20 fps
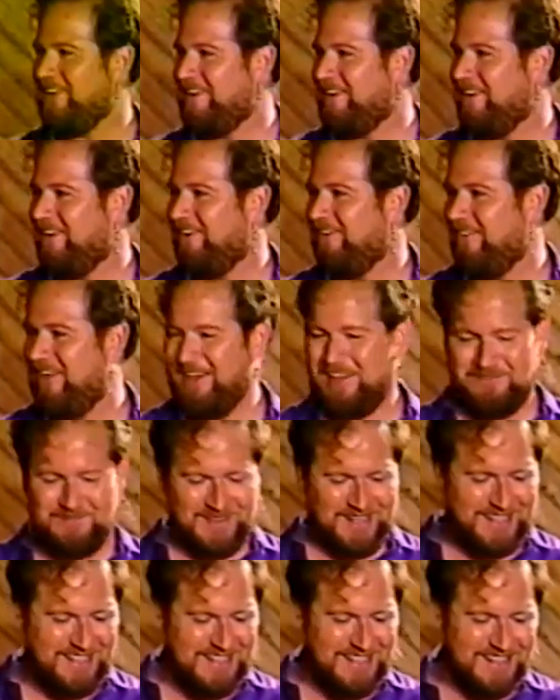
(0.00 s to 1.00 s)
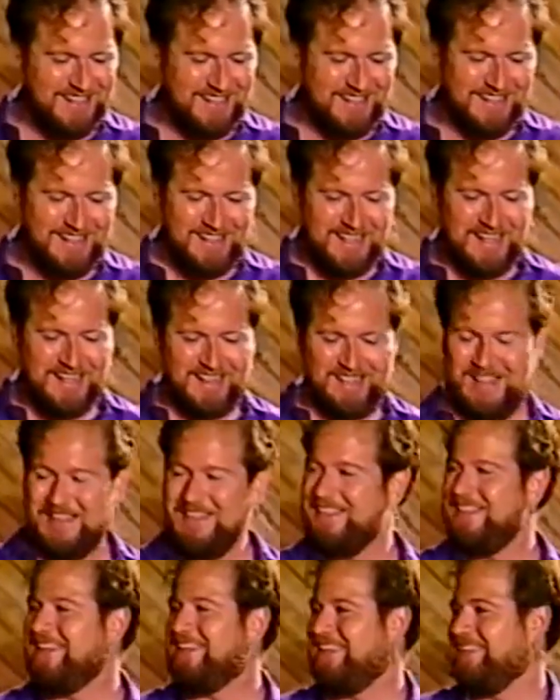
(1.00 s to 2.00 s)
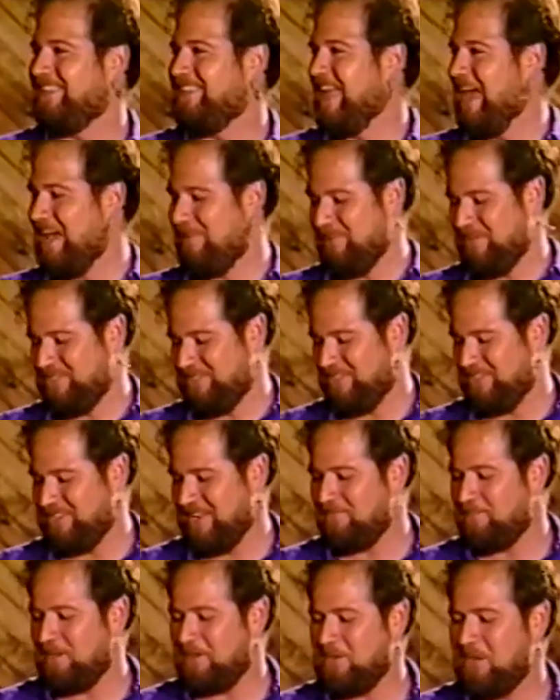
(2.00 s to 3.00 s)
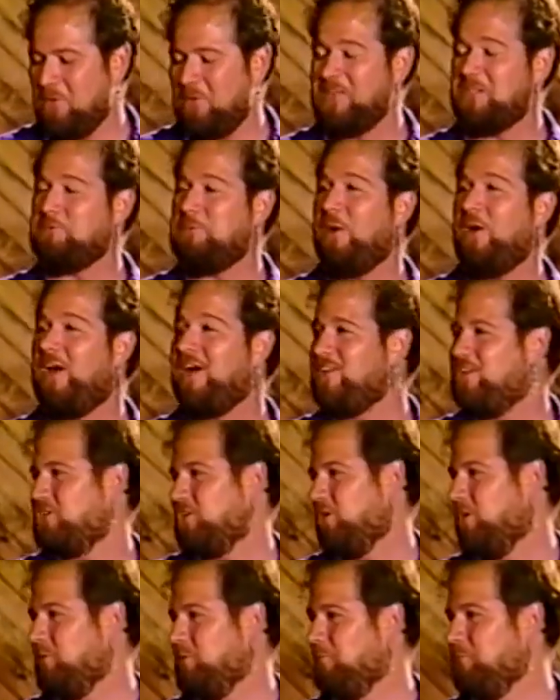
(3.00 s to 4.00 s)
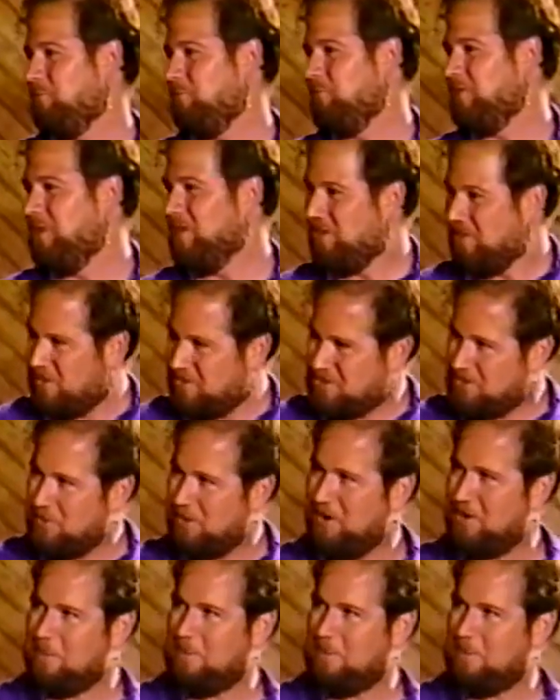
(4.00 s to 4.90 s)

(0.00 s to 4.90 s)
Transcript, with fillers: know, um, cleanliness habits or something. No, his poncho. He used to wear